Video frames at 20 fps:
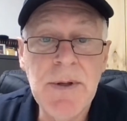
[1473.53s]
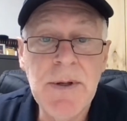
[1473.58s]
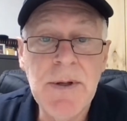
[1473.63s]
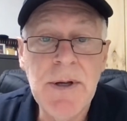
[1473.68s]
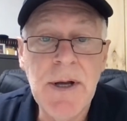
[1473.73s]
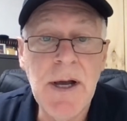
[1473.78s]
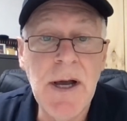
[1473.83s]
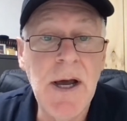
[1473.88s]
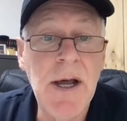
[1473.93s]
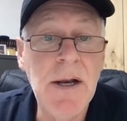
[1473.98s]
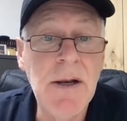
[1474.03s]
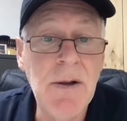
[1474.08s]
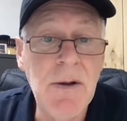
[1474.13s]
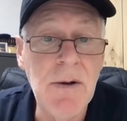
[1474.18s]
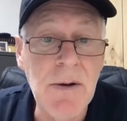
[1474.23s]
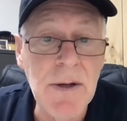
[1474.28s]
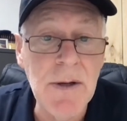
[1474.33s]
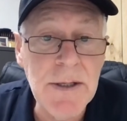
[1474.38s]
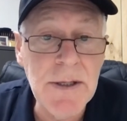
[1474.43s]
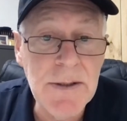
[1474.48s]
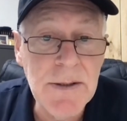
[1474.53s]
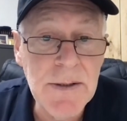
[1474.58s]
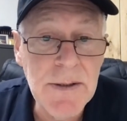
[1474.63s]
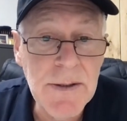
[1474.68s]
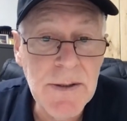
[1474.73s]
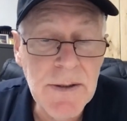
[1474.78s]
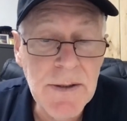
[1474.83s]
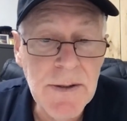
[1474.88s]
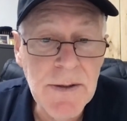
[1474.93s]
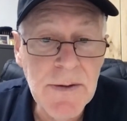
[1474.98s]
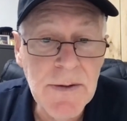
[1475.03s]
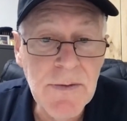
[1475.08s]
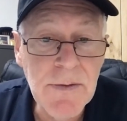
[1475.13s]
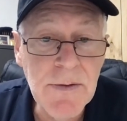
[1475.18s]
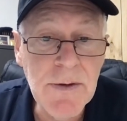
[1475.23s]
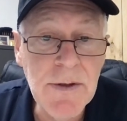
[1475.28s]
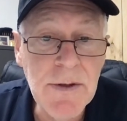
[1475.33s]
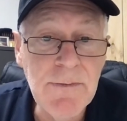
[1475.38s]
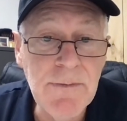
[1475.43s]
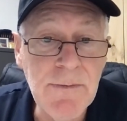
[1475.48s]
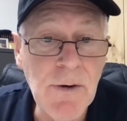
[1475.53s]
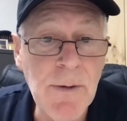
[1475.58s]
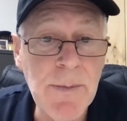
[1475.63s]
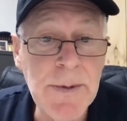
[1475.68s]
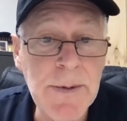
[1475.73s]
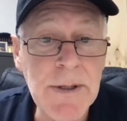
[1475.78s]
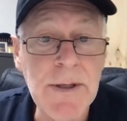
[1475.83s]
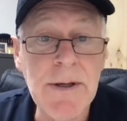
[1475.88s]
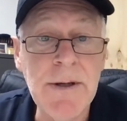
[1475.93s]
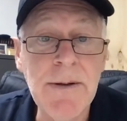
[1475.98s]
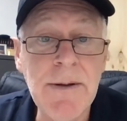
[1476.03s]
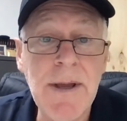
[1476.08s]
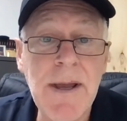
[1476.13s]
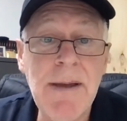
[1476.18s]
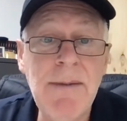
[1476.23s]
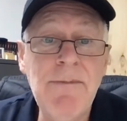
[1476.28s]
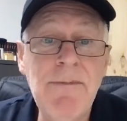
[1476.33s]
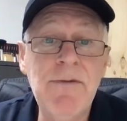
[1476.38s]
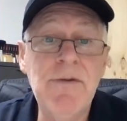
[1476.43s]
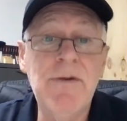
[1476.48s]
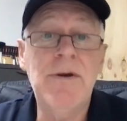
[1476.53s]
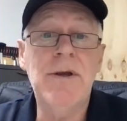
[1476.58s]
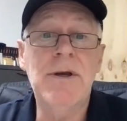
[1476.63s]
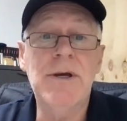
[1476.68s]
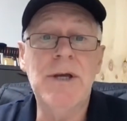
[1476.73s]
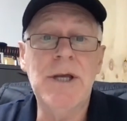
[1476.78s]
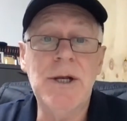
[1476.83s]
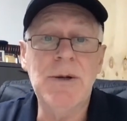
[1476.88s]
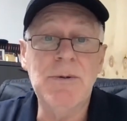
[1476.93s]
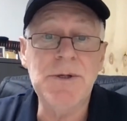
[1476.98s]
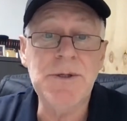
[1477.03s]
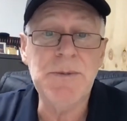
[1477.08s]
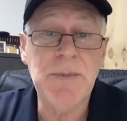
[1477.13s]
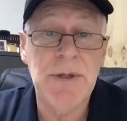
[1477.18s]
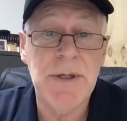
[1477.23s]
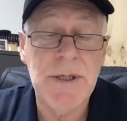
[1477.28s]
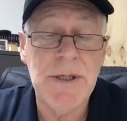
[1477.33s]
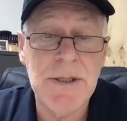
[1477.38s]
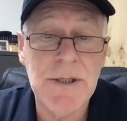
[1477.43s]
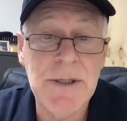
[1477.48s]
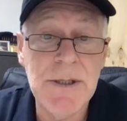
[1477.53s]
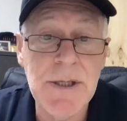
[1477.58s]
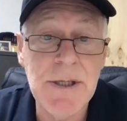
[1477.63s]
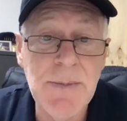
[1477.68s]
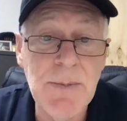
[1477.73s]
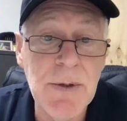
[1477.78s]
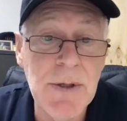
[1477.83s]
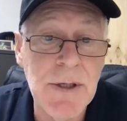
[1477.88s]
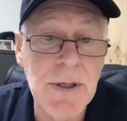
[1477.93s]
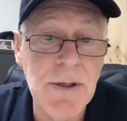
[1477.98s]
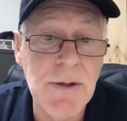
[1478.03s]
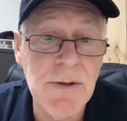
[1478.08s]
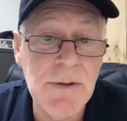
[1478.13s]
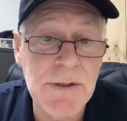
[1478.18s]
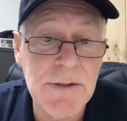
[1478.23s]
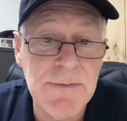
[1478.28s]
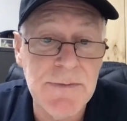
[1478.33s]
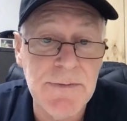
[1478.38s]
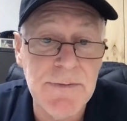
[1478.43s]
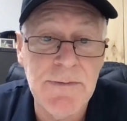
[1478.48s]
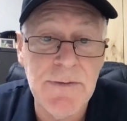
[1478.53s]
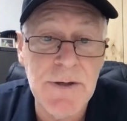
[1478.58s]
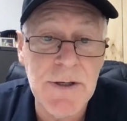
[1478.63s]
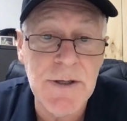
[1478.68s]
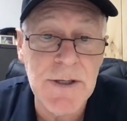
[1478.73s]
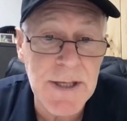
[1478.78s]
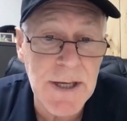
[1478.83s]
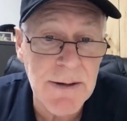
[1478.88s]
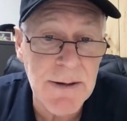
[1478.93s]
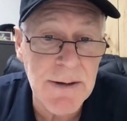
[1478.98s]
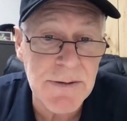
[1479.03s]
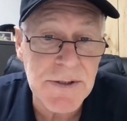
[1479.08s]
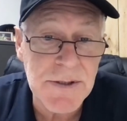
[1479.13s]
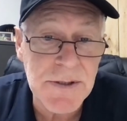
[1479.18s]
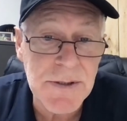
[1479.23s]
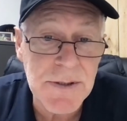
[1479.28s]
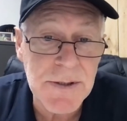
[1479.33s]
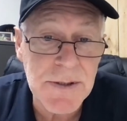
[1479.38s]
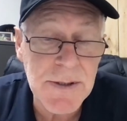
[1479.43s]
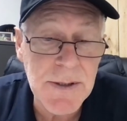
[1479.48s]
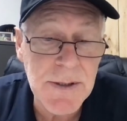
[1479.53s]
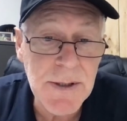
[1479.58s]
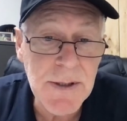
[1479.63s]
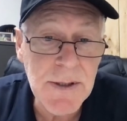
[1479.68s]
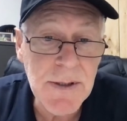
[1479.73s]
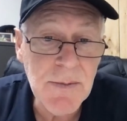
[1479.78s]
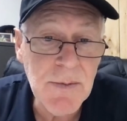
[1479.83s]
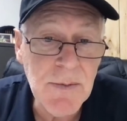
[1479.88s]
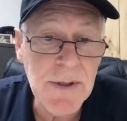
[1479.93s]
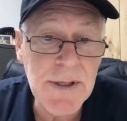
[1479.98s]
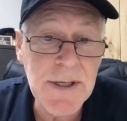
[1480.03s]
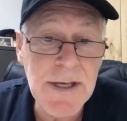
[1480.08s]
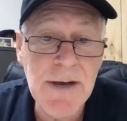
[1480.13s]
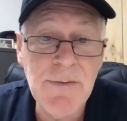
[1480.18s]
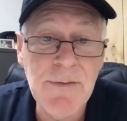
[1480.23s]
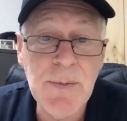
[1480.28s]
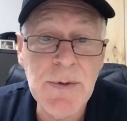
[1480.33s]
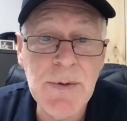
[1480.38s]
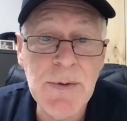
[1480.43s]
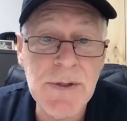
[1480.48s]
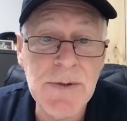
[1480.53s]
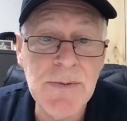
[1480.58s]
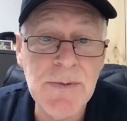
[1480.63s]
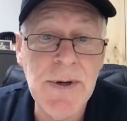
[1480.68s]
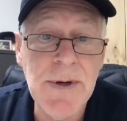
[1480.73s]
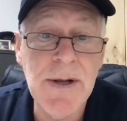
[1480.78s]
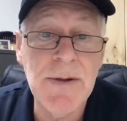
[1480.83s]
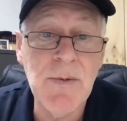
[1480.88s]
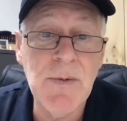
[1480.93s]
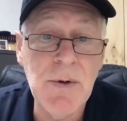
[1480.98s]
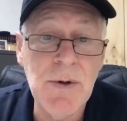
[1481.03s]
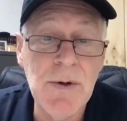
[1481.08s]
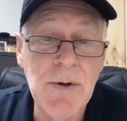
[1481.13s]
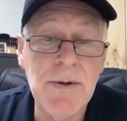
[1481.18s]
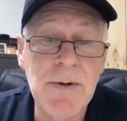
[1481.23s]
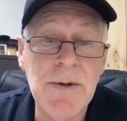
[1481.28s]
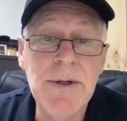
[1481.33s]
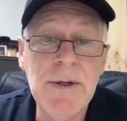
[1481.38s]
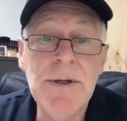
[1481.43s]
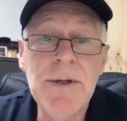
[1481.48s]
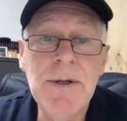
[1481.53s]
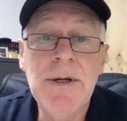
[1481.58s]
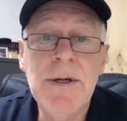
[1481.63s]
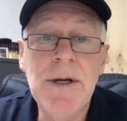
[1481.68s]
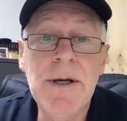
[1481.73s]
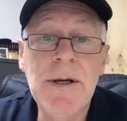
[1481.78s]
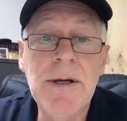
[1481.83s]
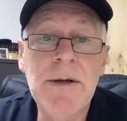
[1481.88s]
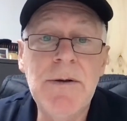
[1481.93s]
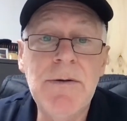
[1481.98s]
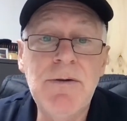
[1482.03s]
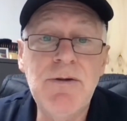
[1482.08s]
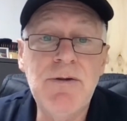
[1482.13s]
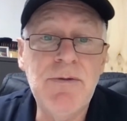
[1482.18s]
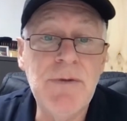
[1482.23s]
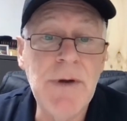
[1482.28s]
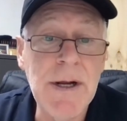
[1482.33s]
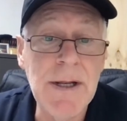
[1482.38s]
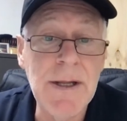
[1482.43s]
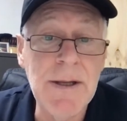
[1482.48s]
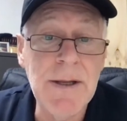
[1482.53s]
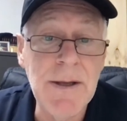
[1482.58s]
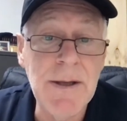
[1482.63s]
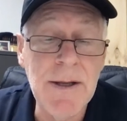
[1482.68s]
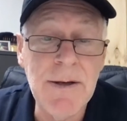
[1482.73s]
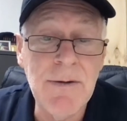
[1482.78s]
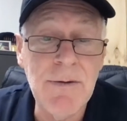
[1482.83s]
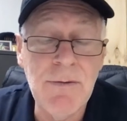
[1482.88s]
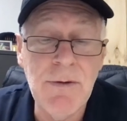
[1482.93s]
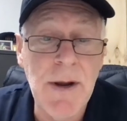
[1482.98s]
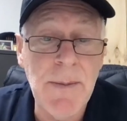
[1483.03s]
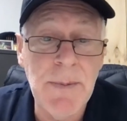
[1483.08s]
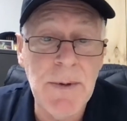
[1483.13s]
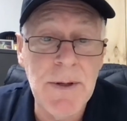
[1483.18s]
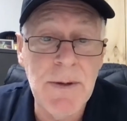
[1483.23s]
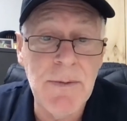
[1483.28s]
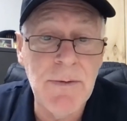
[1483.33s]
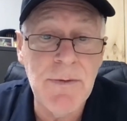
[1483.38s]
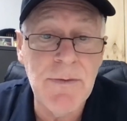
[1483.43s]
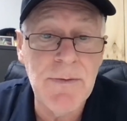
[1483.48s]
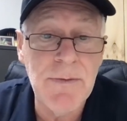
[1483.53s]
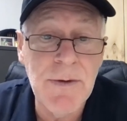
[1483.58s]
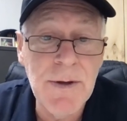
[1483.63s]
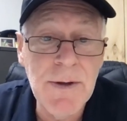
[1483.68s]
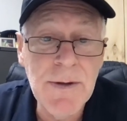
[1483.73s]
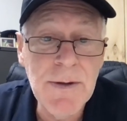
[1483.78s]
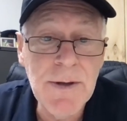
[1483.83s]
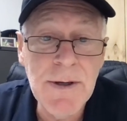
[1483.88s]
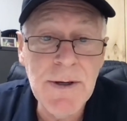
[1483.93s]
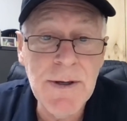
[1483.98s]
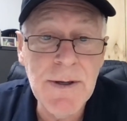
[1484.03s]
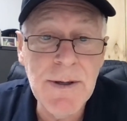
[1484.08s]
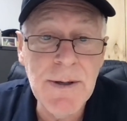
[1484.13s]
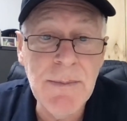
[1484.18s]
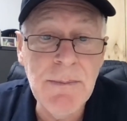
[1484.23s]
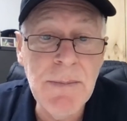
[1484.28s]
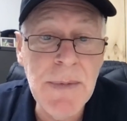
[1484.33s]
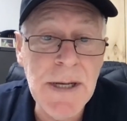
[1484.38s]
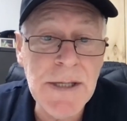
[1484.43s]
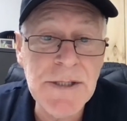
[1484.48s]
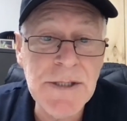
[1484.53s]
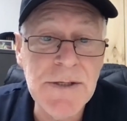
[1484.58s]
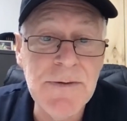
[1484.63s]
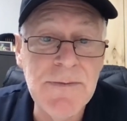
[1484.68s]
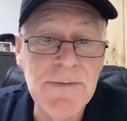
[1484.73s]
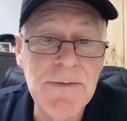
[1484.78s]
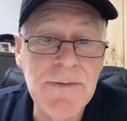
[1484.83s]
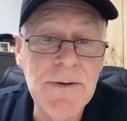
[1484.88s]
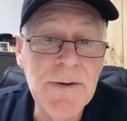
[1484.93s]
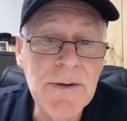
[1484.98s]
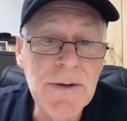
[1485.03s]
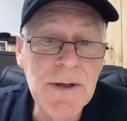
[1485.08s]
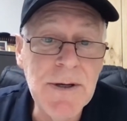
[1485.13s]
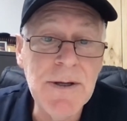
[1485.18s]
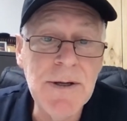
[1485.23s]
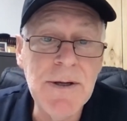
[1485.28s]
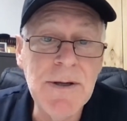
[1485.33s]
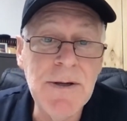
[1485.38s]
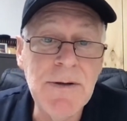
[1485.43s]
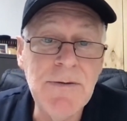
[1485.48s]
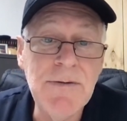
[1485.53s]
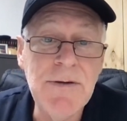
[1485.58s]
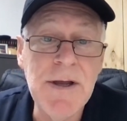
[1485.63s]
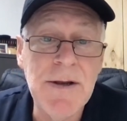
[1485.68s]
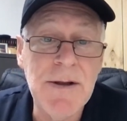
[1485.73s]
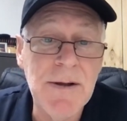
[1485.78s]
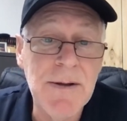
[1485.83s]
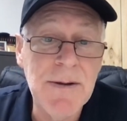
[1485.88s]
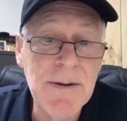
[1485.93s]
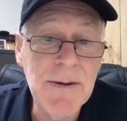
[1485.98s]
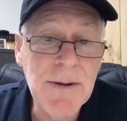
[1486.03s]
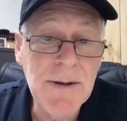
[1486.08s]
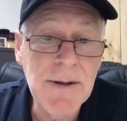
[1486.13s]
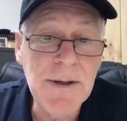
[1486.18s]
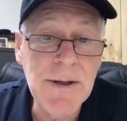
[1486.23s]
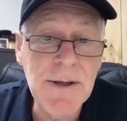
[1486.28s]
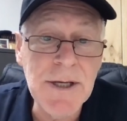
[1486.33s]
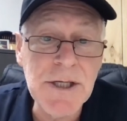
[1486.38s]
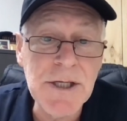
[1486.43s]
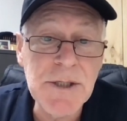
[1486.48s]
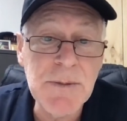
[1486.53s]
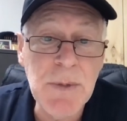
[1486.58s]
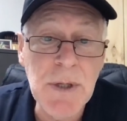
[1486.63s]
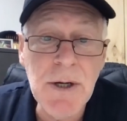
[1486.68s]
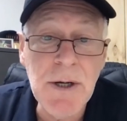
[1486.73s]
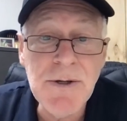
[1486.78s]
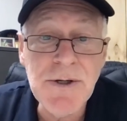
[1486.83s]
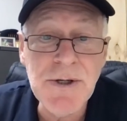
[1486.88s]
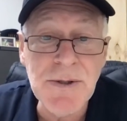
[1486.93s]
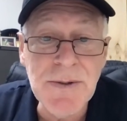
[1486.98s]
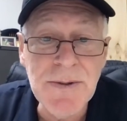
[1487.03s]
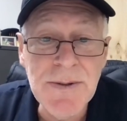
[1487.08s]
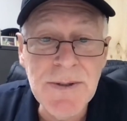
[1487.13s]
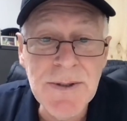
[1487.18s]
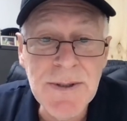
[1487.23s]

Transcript: unlike the formula MV equals PT being used for fiat currencies, where governments around the world are struggling and grappling with a massive debt explosion